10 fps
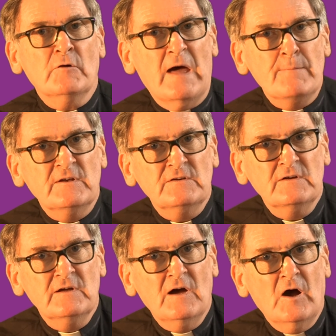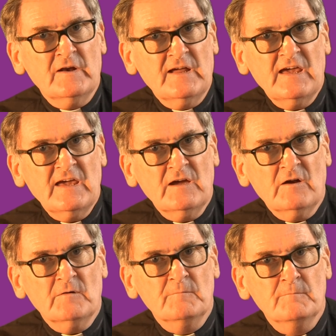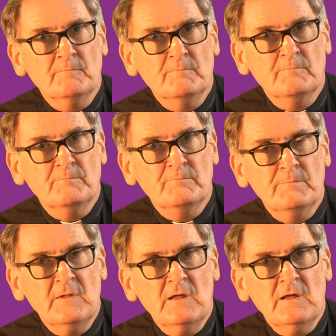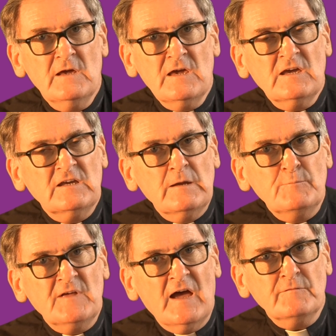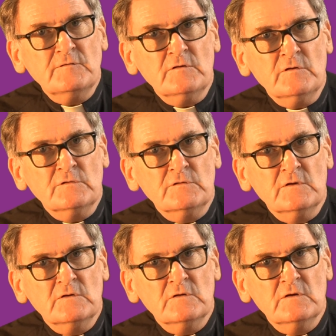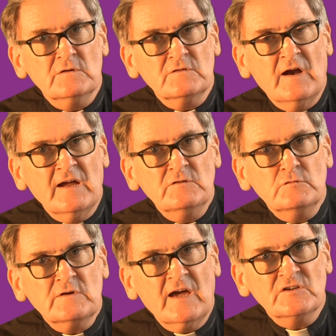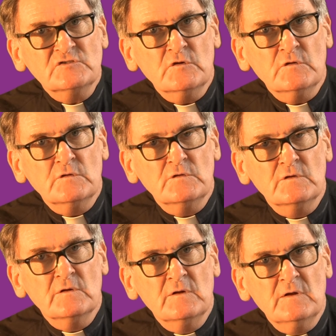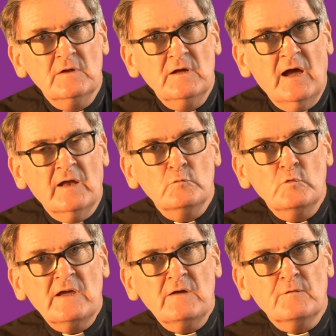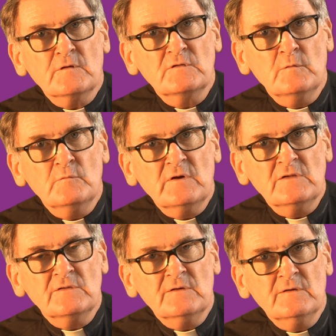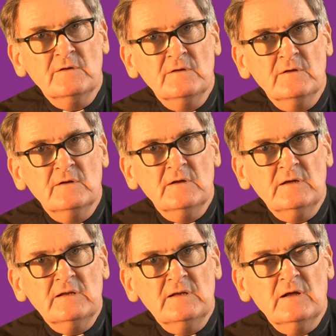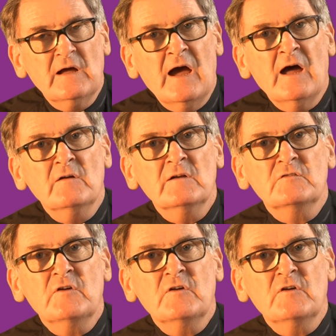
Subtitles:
a rabbit or a hare. He keeps after us, trying to catch us. And we, for some reason, are